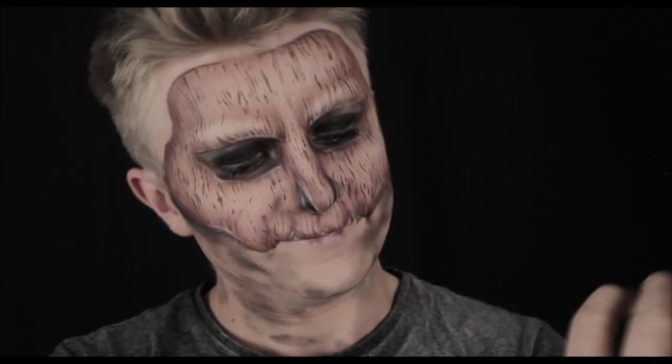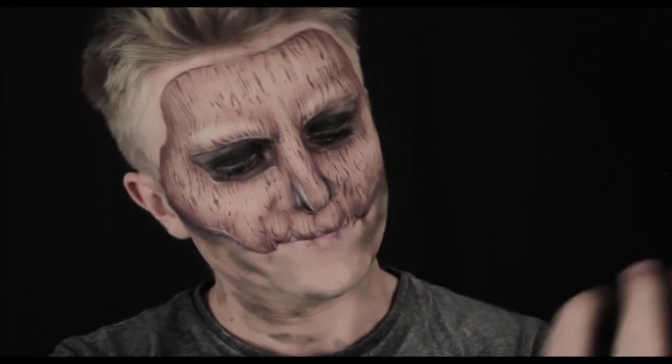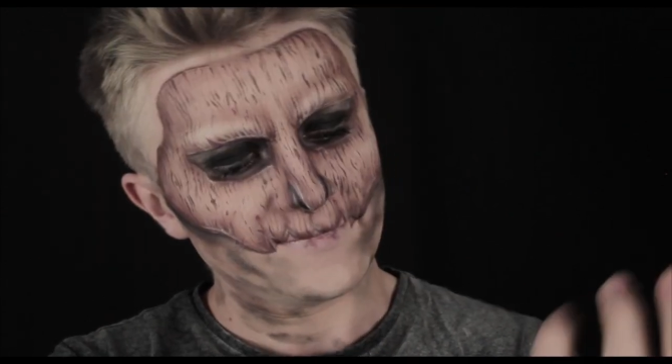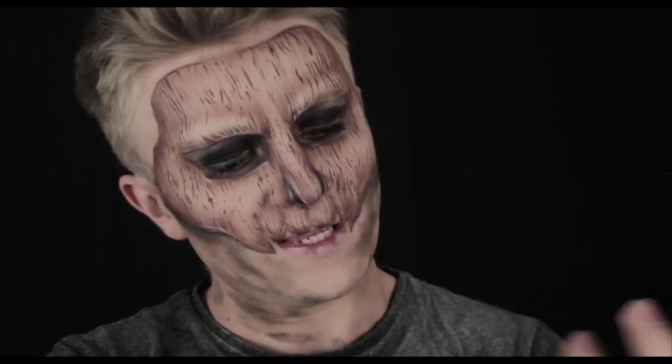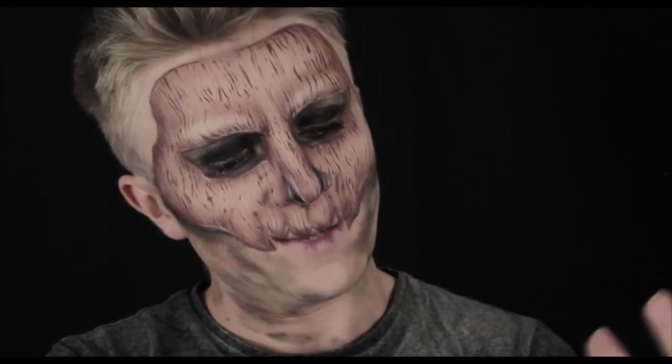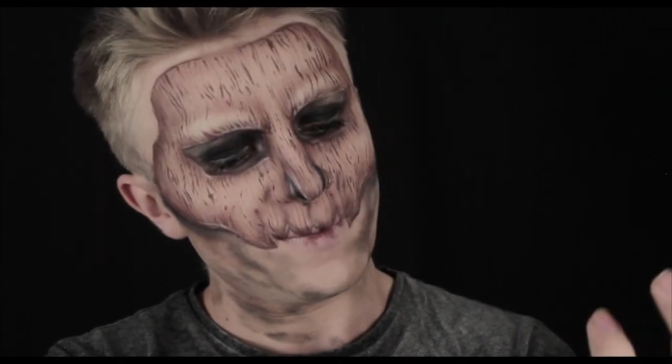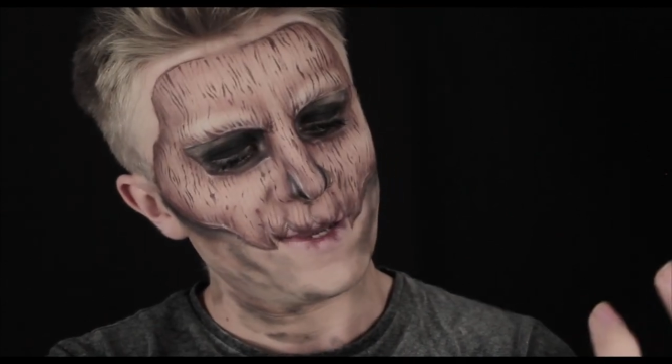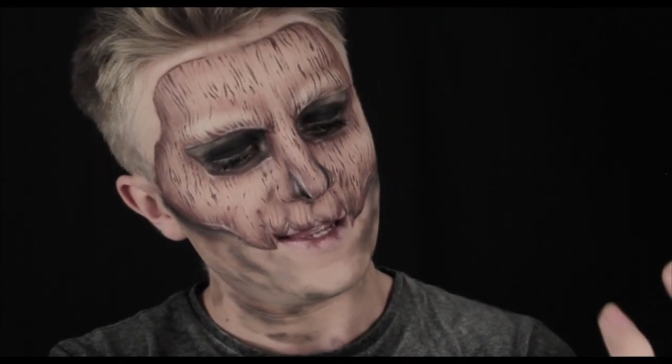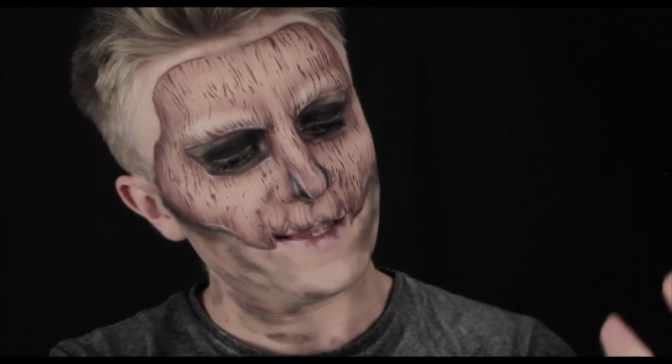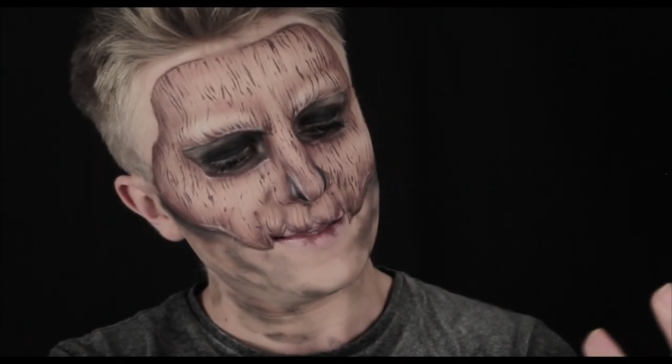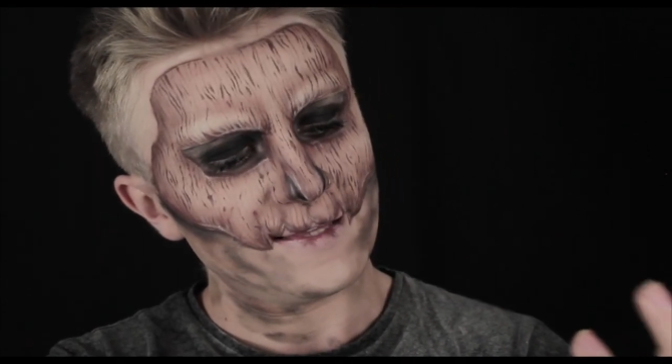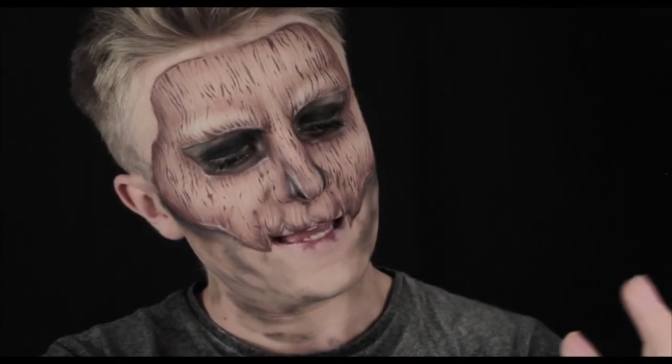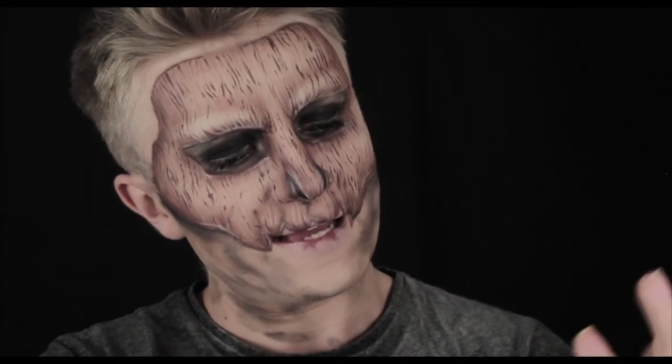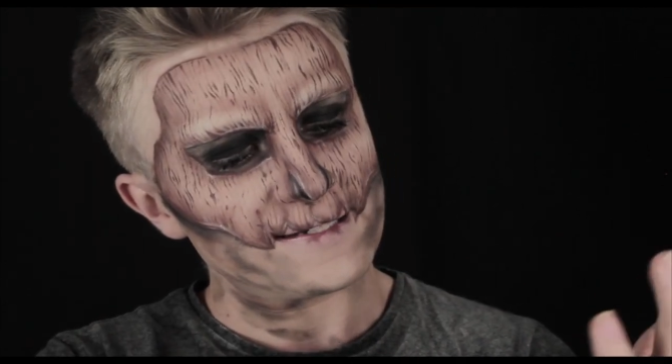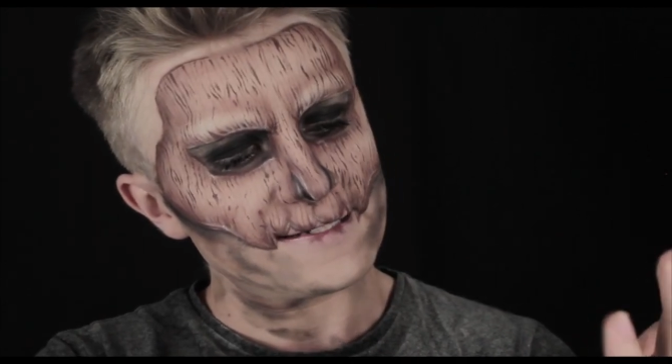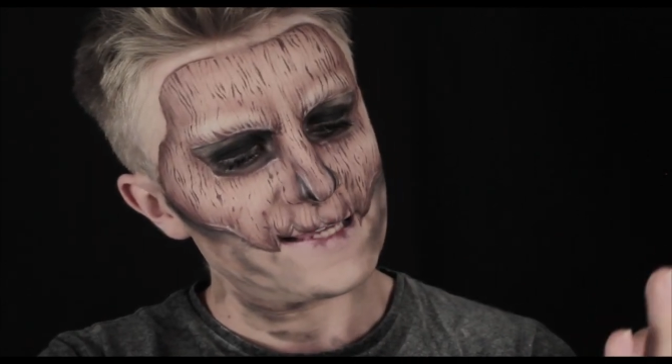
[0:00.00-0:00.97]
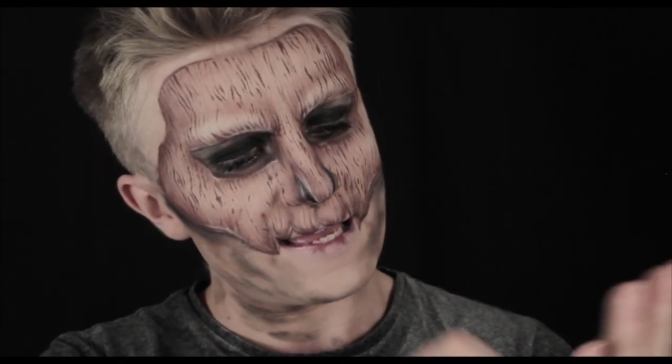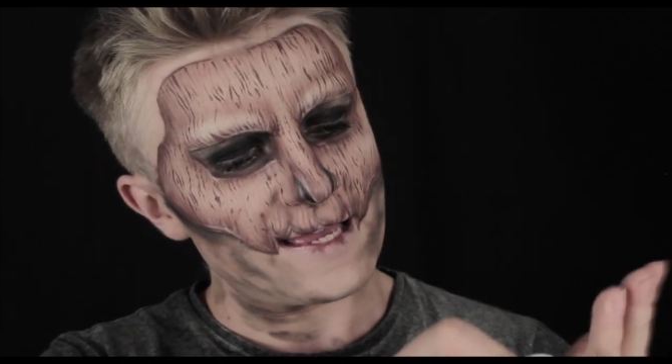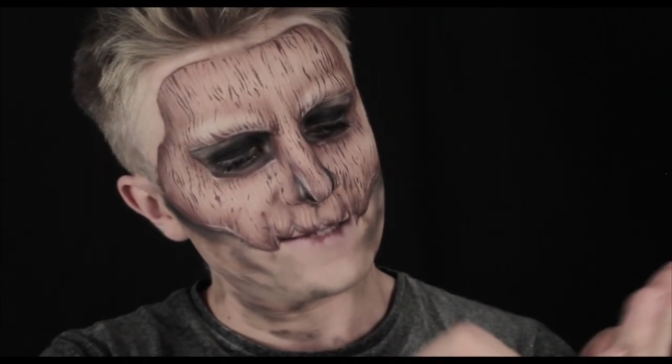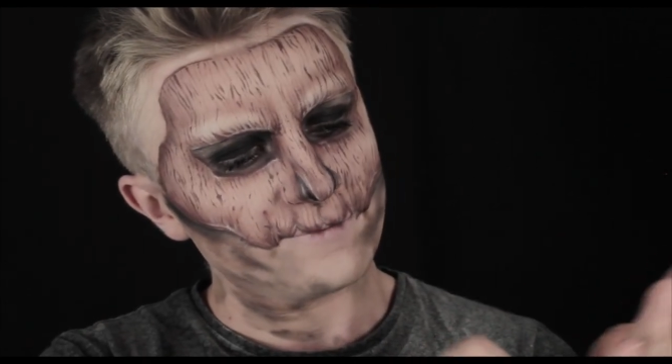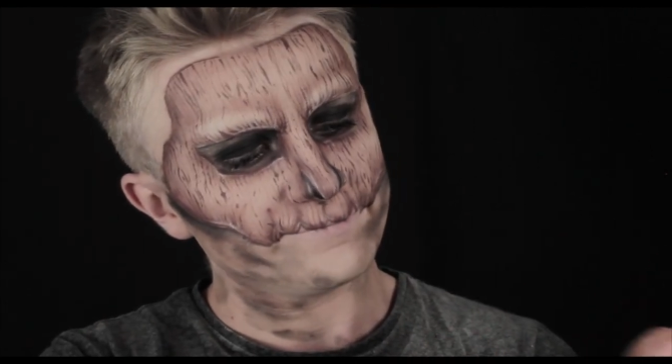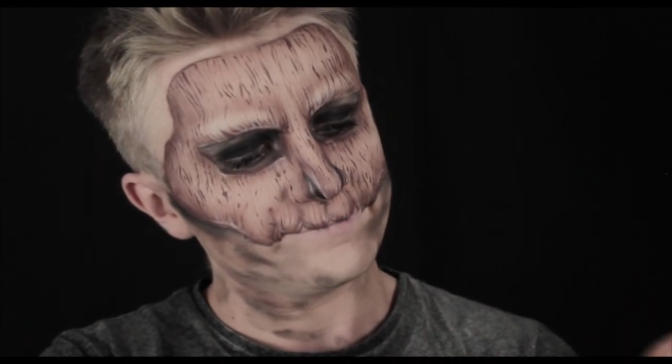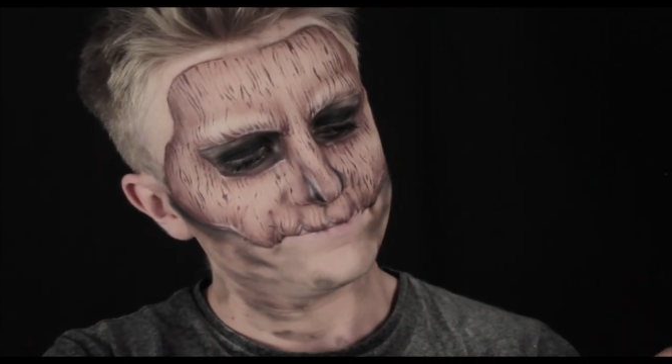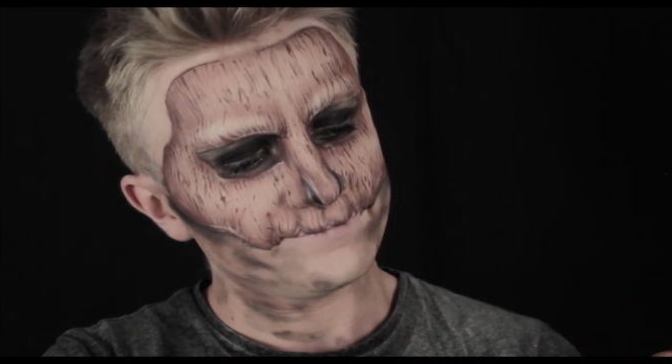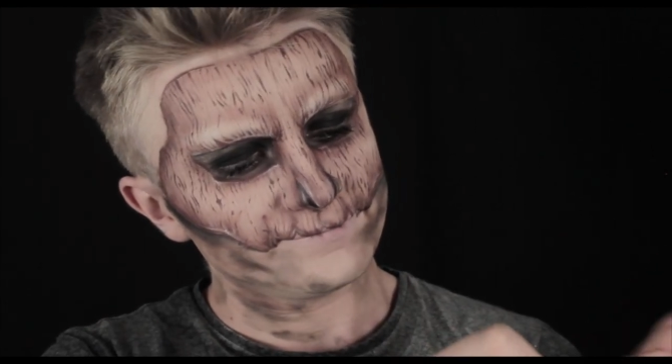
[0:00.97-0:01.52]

Am I a lad yet?